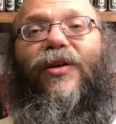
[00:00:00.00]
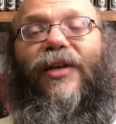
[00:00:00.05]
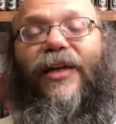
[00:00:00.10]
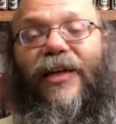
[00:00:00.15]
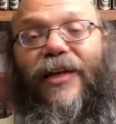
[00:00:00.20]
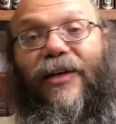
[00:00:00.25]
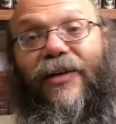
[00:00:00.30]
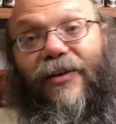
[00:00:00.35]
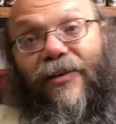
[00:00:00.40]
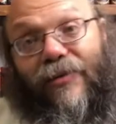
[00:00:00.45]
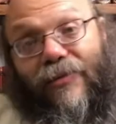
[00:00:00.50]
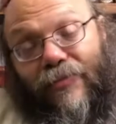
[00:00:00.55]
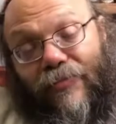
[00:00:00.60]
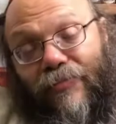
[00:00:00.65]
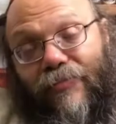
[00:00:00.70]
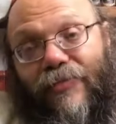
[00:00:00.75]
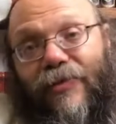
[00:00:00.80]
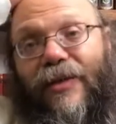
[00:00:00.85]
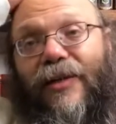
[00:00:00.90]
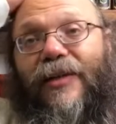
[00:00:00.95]
here
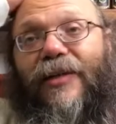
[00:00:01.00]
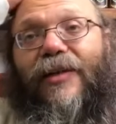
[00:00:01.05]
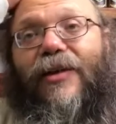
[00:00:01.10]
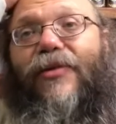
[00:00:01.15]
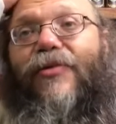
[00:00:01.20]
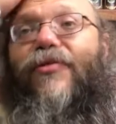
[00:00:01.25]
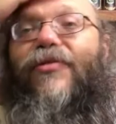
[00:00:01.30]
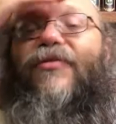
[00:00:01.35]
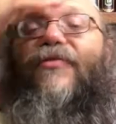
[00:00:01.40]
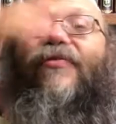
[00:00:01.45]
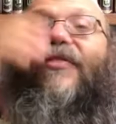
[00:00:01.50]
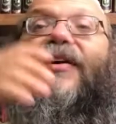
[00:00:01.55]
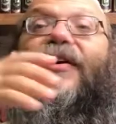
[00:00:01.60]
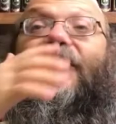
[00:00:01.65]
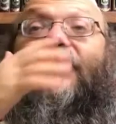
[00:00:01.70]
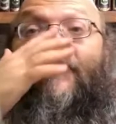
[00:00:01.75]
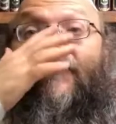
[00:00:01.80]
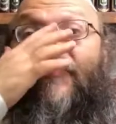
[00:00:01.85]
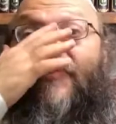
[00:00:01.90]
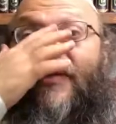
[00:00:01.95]
in the yeshiva
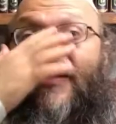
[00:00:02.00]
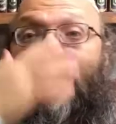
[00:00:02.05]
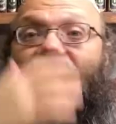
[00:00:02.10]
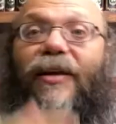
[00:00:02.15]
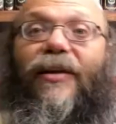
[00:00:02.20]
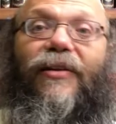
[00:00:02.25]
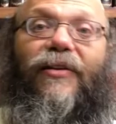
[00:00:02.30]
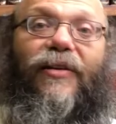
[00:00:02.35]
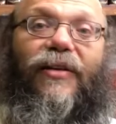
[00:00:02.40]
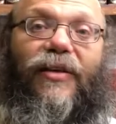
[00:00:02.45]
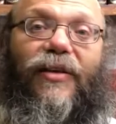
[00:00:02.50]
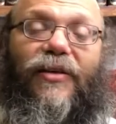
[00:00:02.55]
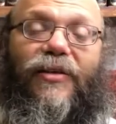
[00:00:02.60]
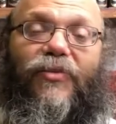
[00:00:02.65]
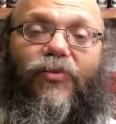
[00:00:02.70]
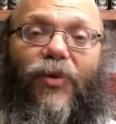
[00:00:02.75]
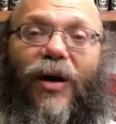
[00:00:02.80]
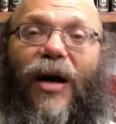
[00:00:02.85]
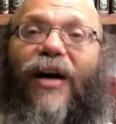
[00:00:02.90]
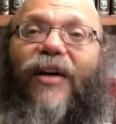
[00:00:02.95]
that his
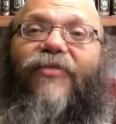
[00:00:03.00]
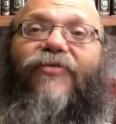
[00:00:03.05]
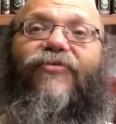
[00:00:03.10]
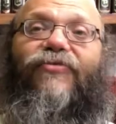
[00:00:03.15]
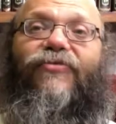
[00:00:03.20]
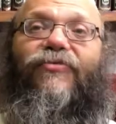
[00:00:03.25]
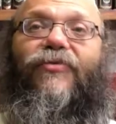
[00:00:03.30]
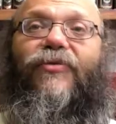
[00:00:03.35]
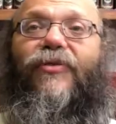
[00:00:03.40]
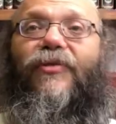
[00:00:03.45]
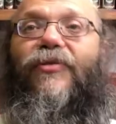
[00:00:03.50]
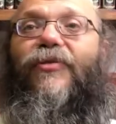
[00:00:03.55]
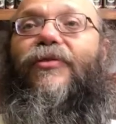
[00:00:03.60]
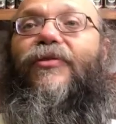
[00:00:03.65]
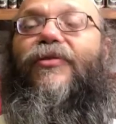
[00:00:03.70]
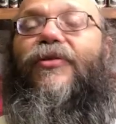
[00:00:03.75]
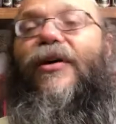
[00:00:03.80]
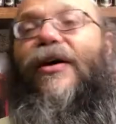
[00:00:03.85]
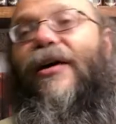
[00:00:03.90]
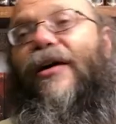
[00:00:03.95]
wife,
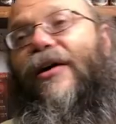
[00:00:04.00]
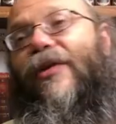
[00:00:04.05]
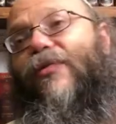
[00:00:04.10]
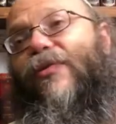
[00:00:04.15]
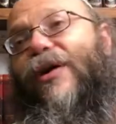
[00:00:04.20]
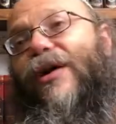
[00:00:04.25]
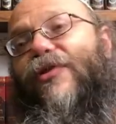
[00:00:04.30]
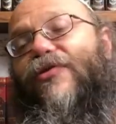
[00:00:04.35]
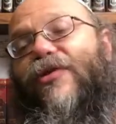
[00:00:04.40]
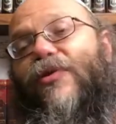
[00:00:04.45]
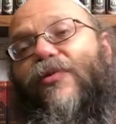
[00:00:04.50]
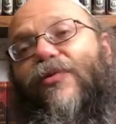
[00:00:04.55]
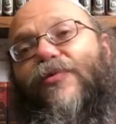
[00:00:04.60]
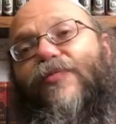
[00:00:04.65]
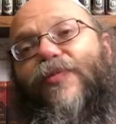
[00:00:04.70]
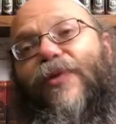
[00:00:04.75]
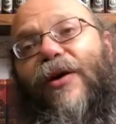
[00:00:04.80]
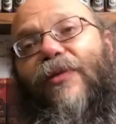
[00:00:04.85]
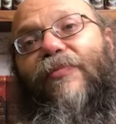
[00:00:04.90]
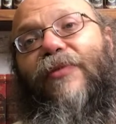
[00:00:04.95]
while she was
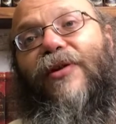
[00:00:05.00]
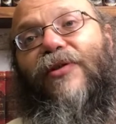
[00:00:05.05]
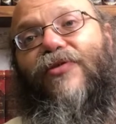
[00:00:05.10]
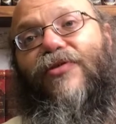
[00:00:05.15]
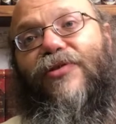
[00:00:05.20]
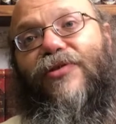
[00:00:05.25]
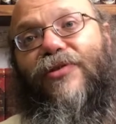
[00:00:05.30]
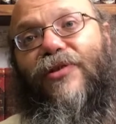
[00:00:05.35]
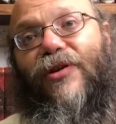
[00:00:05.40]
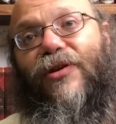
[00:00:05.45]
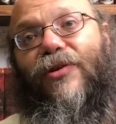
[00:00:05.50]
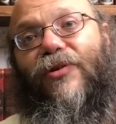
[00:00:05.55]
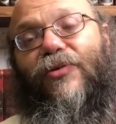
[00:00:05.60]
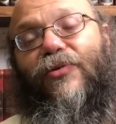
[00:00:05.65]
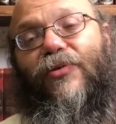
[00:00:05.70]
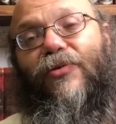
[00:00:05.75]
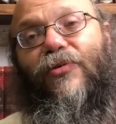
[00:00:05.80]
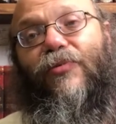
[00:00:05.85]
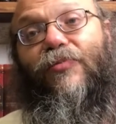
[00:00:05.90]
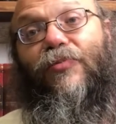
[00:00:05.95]
pregnant, she started
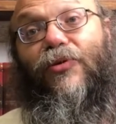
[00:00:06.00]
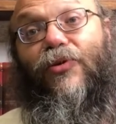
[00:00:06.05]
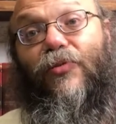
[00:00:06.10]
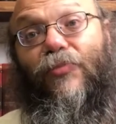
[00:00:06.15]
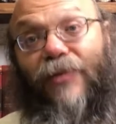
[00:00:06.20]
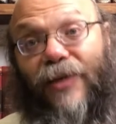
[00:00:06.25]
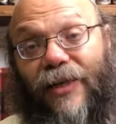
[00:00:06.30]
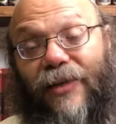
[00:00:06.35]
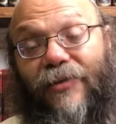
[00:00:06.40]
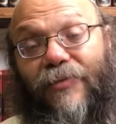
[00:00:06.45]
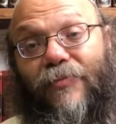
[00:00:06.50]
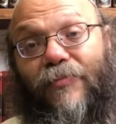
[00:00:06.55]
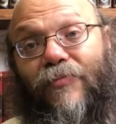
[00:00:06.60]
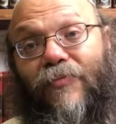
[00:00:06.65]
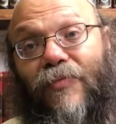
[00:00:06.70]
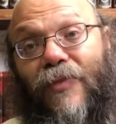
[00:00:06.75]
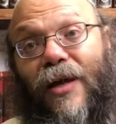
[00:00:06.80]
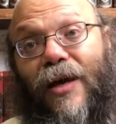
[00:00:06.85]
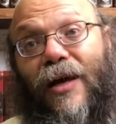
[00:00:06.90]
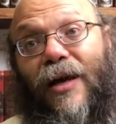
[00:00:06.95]
to bleed.
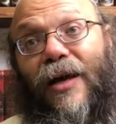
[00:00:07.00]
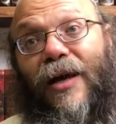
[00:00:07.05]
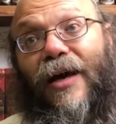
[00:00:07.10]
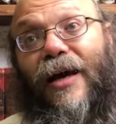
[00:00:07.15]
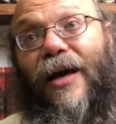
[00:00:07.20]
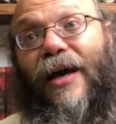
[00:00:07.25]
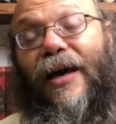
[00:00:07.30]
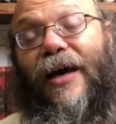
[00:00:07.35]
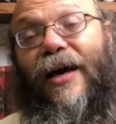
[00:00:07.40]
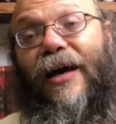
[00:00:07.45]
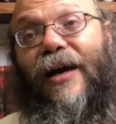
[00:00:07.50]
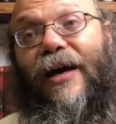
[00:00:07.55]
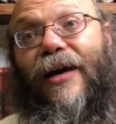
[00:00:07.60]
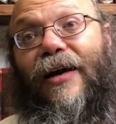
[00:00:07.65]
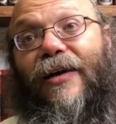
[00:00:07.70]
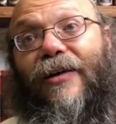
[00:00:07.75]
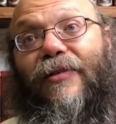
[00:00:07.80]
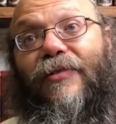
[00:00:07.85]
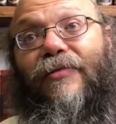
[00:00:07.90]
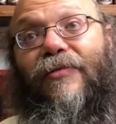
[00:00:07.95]

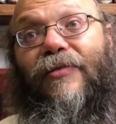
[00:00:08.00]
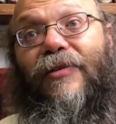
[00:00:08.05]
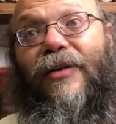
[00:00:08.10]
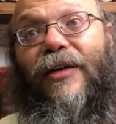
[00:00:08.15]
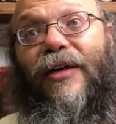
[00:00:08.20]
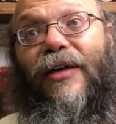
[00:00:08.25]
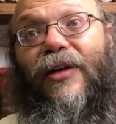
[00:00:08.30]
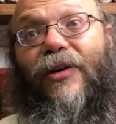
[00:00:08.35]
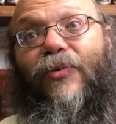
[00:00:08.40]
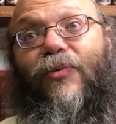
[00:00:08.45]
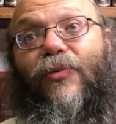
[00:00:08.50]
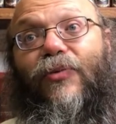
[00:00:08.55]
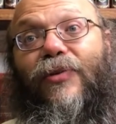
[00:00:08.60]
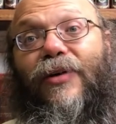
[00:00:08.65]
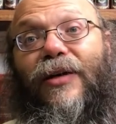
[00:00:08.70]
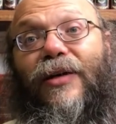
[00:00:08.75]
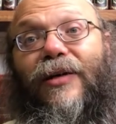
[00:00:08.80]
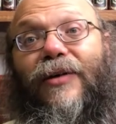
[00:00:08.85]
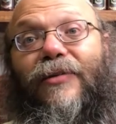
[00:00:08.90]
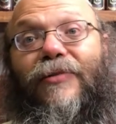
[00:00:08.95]
And he
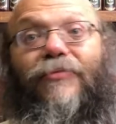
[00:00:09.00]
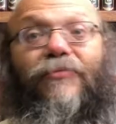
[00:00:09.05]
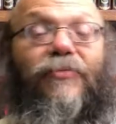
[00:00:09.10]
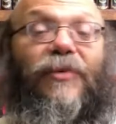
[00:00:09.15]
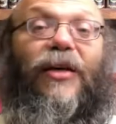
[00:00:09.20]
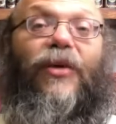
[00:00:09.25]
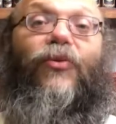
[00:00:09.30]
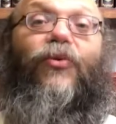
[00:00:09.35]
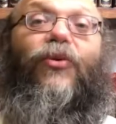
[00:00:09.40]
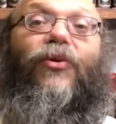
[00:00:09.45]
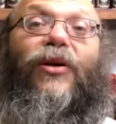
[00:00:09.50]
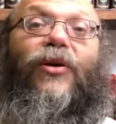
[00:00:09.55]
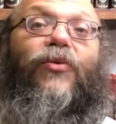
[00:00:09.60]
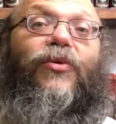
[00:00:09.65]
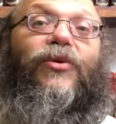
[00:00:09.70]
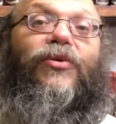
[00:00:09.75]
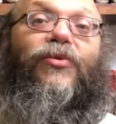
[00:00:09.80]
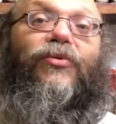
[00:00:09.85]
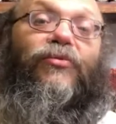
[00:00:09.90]
was